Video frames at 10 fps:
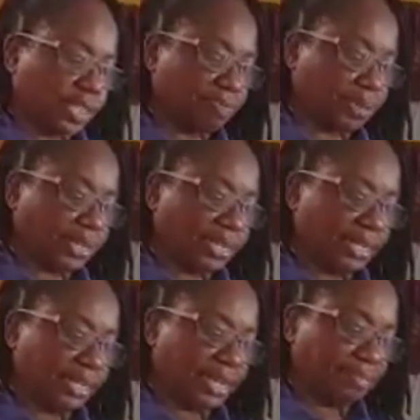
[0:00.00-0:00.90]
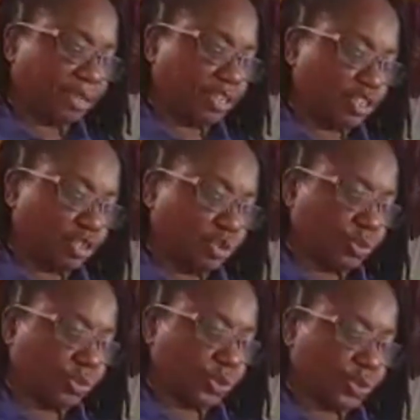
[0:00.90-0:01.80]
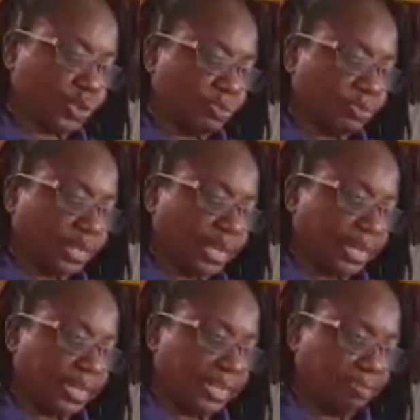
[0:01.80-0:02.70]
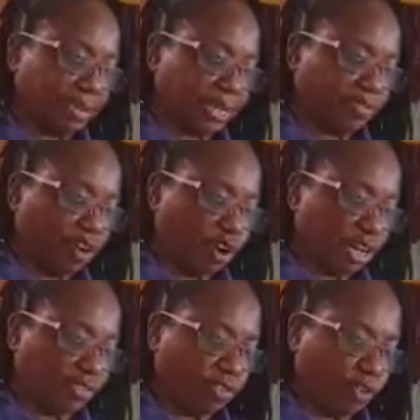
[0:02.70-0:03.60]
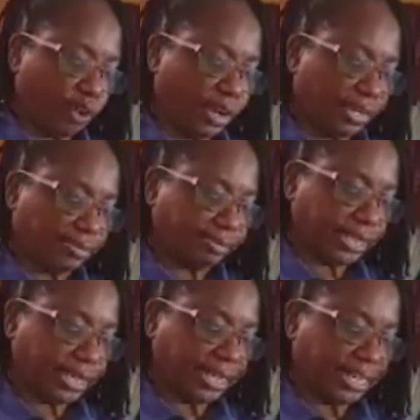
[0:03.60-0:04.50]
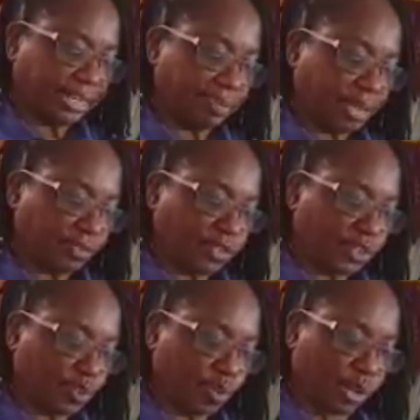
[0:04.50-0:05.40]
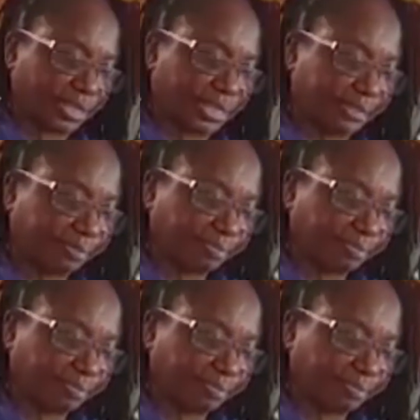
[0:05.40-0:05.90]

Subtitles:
and put a little lemon juice and a little bit of olive oil and a little bit of salt.